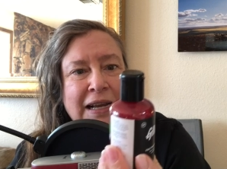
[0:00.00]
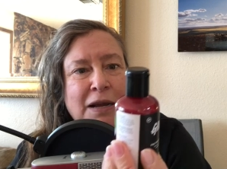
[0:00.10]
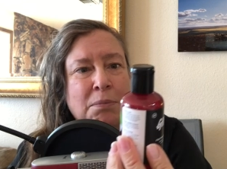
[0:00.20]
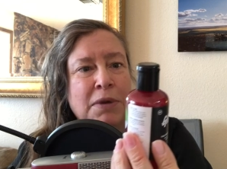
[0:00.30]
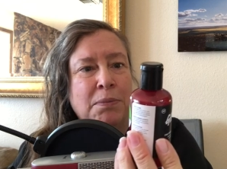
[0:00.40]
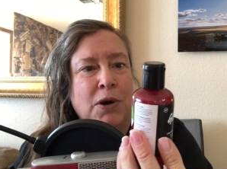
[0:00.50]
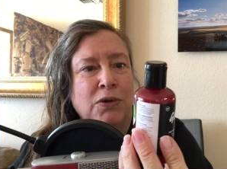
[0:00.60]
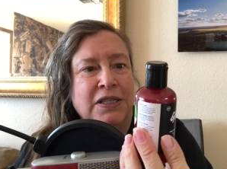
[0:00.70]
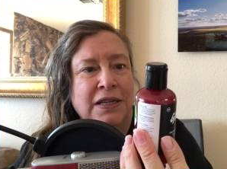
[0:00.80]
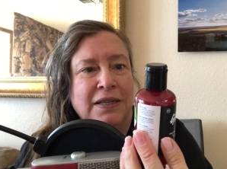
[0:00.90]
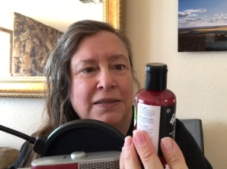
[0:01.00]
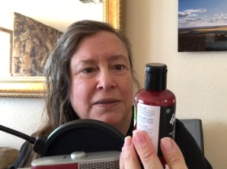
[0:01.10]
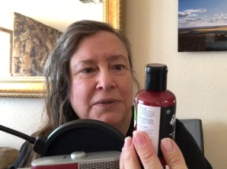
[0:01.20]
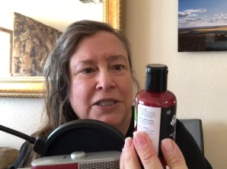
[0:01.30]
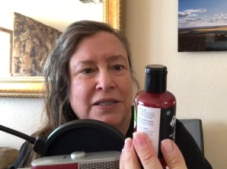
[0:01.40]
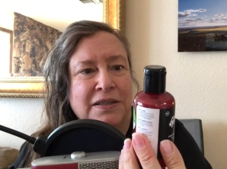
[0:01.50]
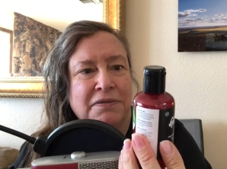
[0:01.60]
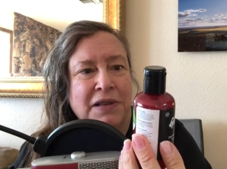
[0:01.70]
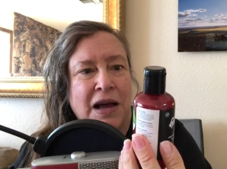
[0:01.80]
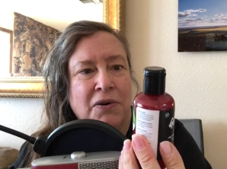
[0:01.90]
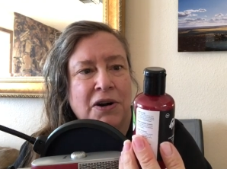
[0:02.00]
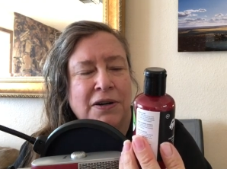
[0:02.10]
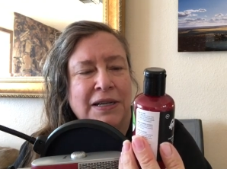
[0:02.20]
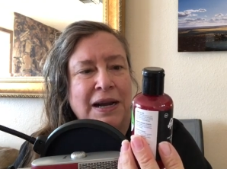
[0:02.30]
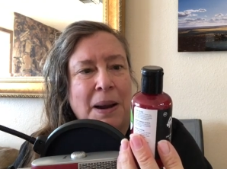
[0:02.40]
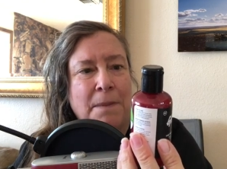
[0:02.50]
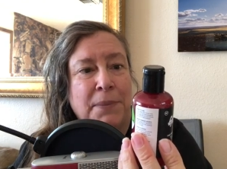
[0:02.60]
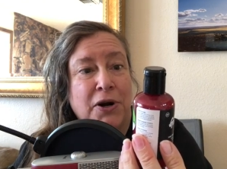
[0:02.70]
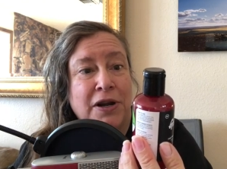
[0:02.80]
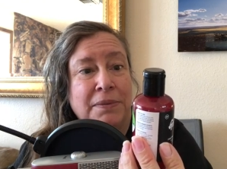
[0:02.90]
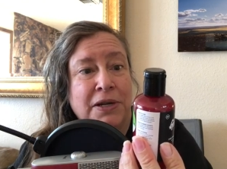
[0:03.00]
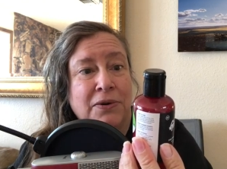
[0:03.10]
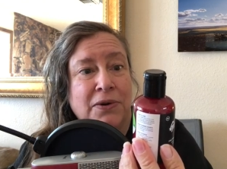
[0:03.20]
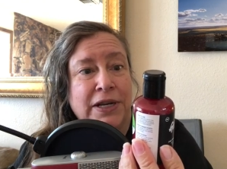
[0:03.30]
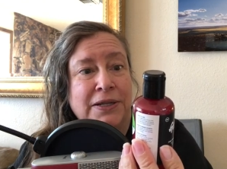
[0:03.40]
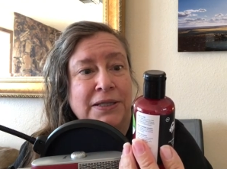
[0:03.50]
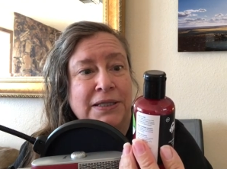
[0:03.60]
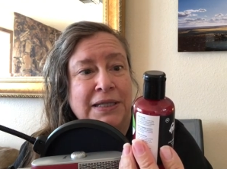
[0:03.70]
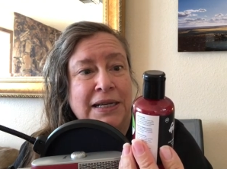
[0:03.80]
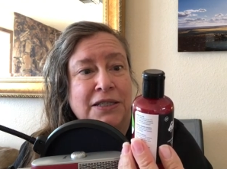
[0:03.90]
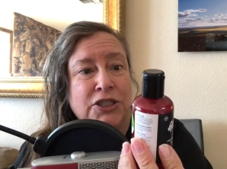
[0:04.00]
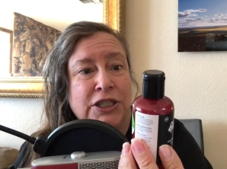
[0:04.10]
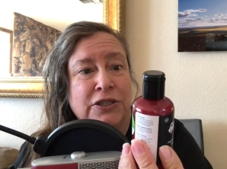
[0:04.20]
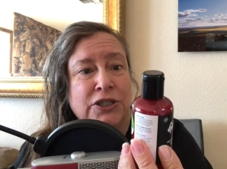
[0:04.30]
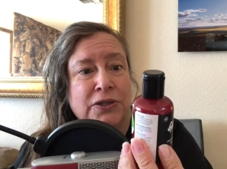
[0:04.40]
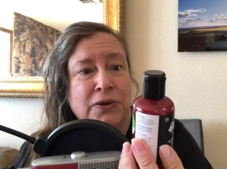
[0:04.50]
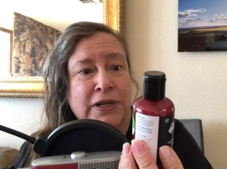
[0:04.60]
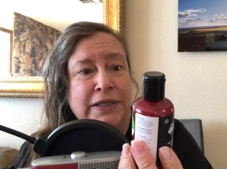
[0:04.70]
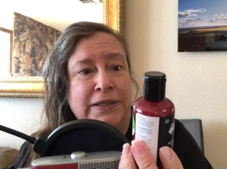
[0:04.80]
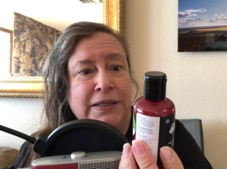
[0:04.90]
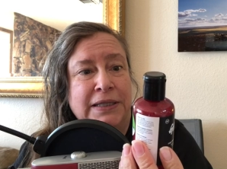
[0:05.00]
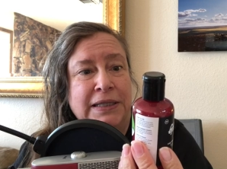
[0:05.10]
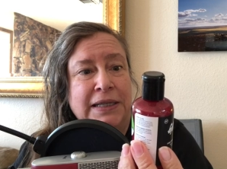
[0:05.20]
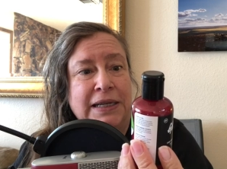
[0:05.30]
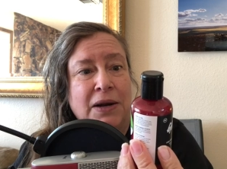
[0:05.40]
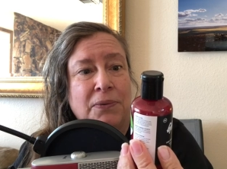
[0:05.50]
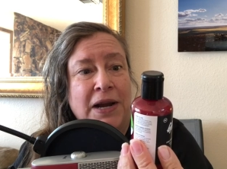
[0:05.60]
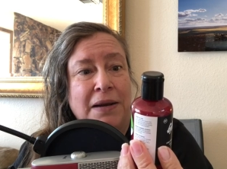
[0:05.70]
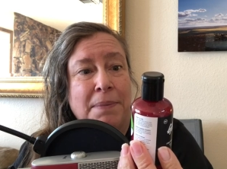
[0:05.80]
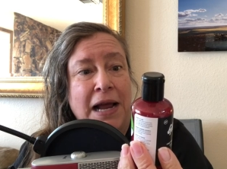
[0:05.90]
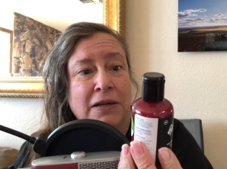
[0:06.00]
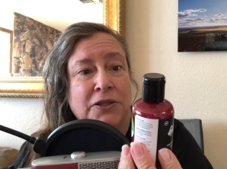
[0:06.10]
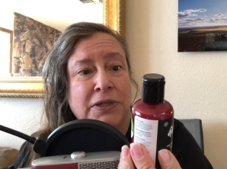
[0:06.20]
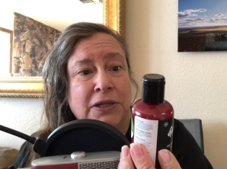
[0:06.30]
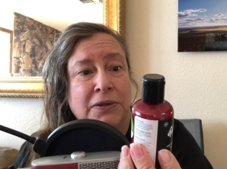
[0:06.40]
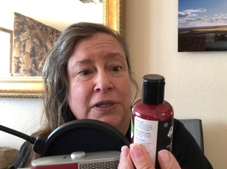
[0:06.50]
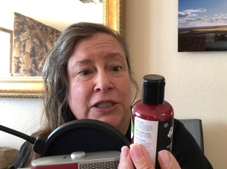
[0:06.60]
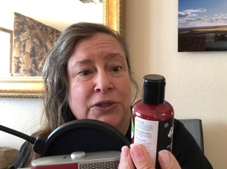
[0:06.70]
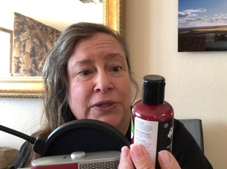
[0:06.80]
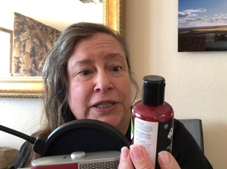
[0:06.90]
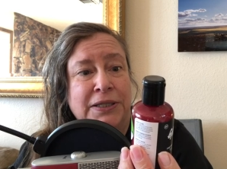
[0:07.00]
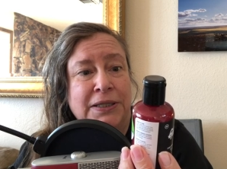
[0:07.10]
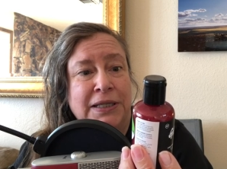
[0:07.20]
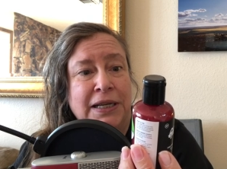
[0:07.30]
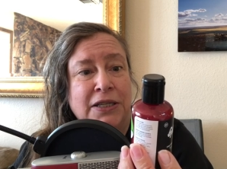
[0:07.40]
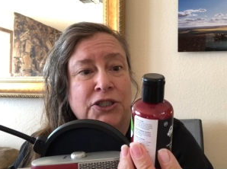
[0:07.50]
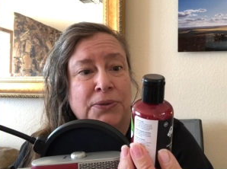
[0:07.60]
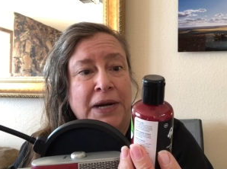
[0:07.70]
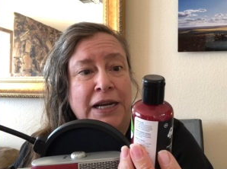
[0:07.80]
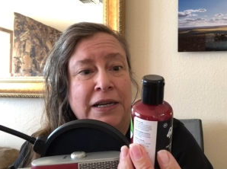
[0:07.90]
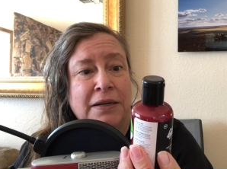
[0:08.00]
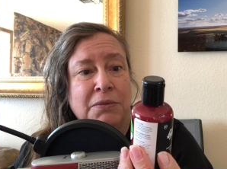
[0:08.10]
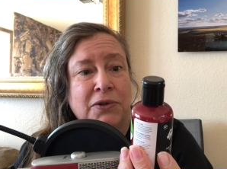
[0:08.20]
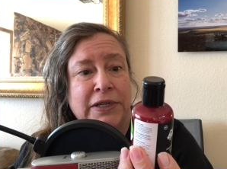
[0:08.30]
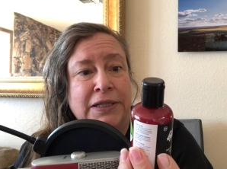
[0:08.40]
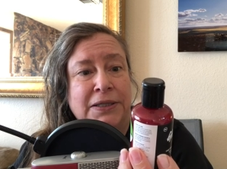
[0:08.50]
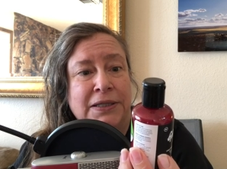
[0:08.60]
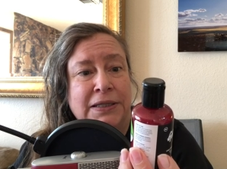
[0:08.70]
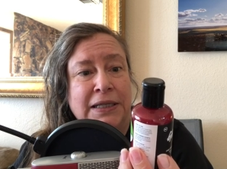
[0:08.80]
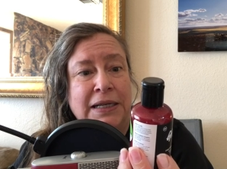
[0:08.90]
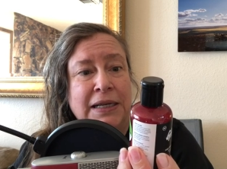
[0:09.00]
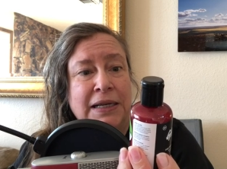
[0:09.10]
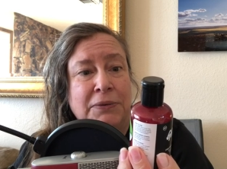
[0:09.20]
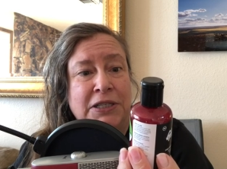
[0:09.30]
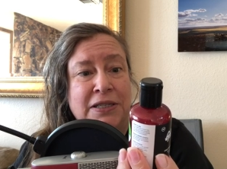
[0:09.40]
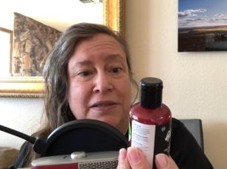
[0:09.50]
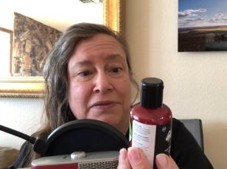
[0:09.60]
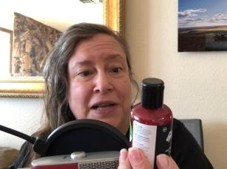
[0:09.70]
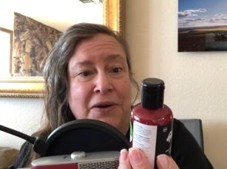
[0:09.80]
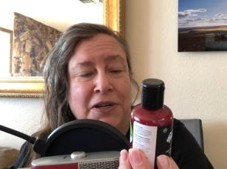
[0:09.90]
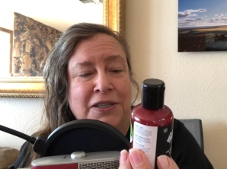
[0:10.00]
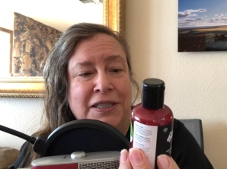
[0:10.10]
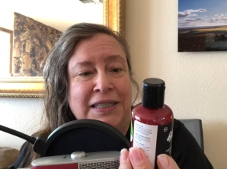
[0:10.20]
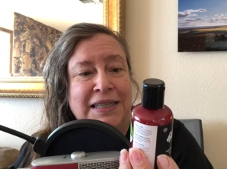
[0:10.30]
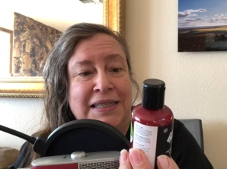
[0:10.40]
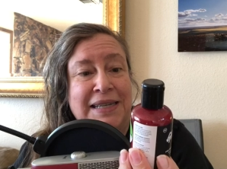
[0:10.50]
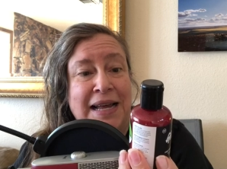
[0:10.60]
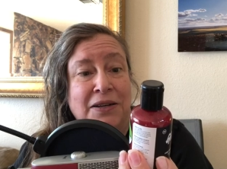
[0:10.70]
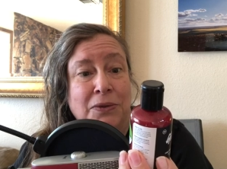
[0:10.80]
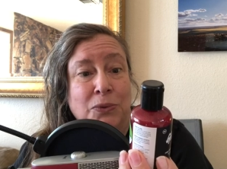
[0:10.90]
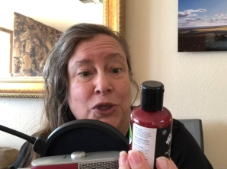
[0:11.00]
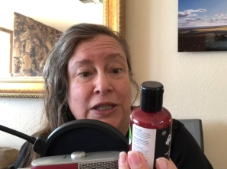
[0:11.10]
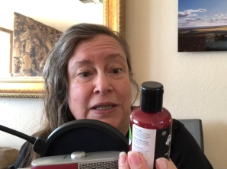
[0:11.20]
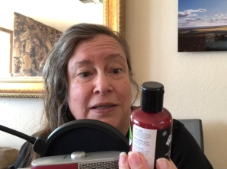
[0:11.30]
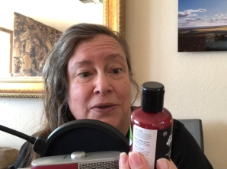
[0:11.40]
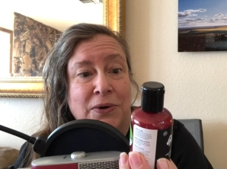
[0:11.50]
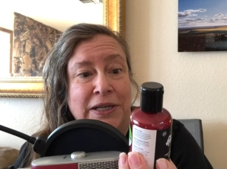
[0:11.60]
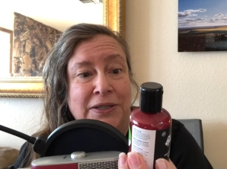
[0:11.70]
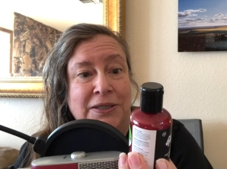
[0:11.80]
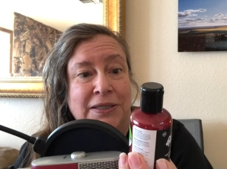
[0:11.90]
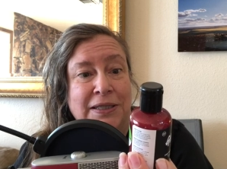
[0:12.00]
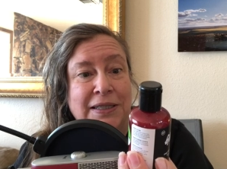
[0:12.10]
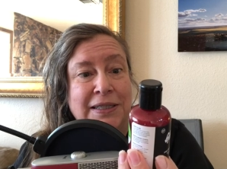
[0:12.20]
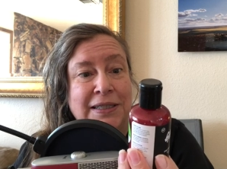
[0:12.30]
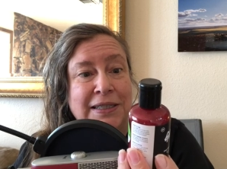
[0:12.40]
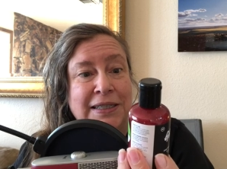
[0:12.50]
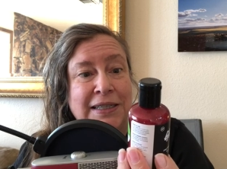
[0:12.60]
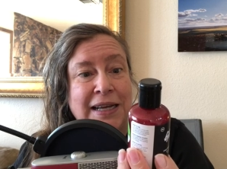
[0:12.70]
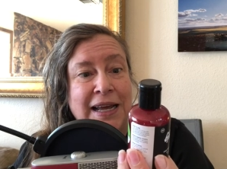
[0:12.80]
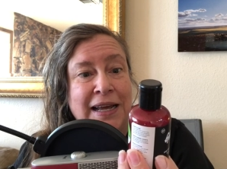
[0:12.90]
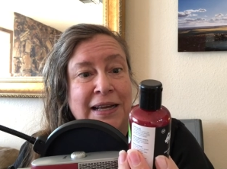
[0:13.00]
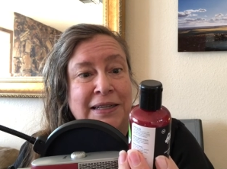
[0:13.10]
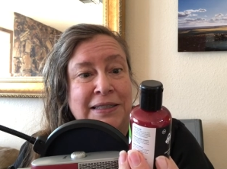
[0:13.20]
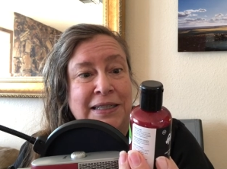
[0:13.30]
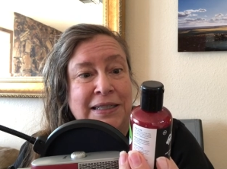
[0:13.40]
mimosa, which is a flower, bergamot oil, ginger oil, red mandarin orange oil, geranium oil, which is a flower, sandalwood oil, and